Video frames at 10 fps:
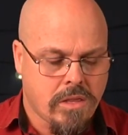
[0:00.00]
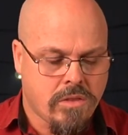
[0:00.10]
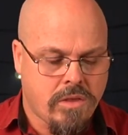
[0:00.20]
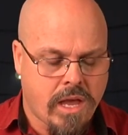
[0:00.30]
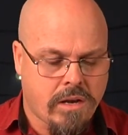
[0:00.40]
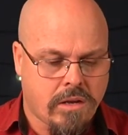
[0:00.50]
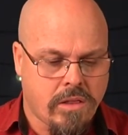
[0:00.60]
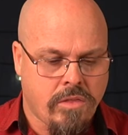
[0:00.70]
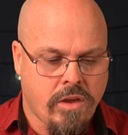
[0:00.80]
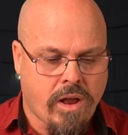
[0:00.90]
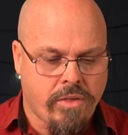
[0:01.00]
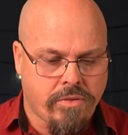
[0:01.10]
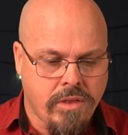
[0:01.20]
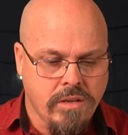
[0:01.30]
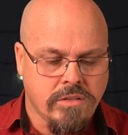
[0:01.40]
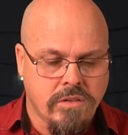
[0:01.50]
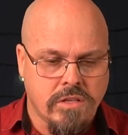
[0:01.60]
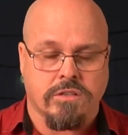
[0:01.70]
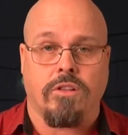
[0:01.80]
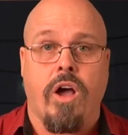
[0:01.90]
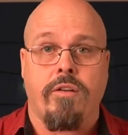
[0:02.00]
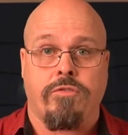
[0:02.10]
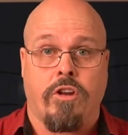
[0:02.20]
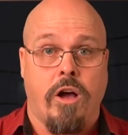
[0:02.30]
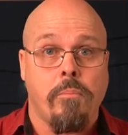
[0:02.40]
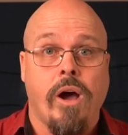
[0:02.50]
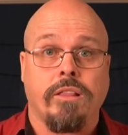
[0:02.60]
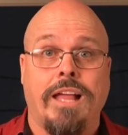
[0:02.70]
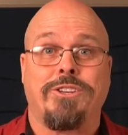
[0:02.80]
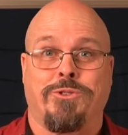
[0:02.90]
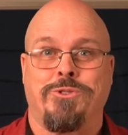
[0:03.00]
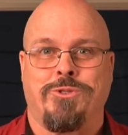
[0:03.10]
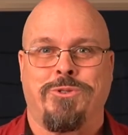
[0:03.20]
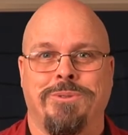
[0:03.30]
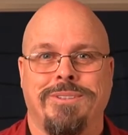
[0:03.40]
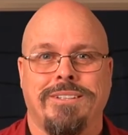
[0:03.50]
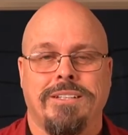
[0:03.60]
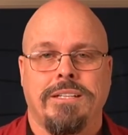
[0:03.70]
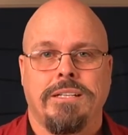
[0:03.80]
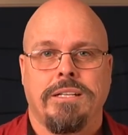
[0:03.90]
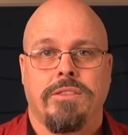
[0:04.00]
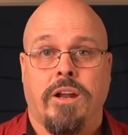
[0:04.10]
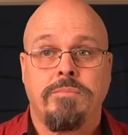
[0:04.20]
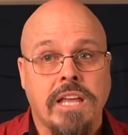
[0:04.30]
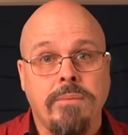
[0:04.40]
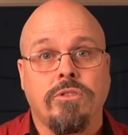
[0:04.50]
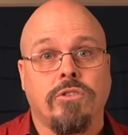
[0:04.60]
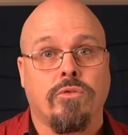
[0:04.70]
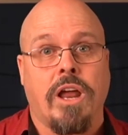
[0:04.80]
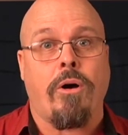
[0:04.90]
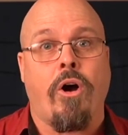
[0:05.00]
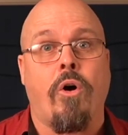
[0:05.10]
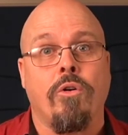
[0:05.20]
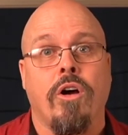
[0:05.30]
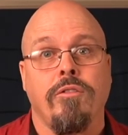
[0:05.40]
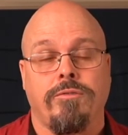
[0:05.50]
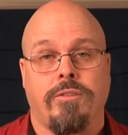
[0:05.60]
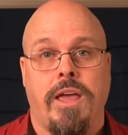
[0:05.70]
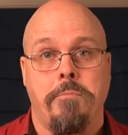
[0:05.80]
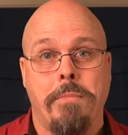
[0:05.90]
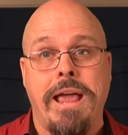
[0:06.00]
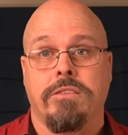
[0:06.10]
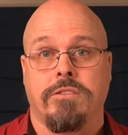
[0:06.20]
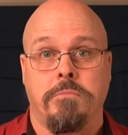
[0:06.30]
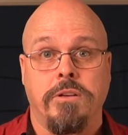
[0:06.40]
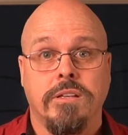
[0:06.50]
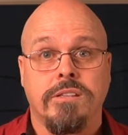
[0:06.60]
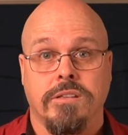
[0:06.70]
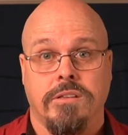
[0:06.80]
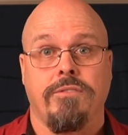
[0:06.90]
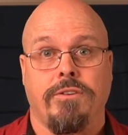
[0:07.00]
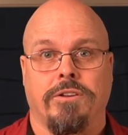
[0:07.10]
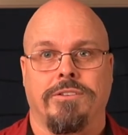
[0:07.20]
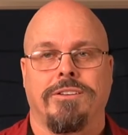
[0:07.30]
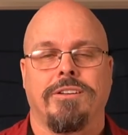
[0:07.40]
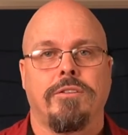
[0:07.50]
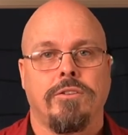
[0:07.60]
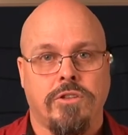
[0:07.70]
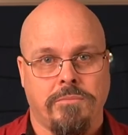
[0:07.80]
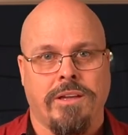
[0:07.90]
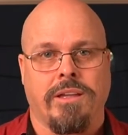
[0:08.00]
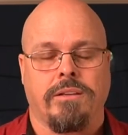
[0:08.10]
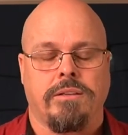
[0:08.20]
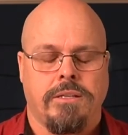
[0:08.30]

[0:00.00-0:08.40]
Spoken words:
that there are things in this life that I might latch onto, that I'm tempted to grab hold of and make them significant to me.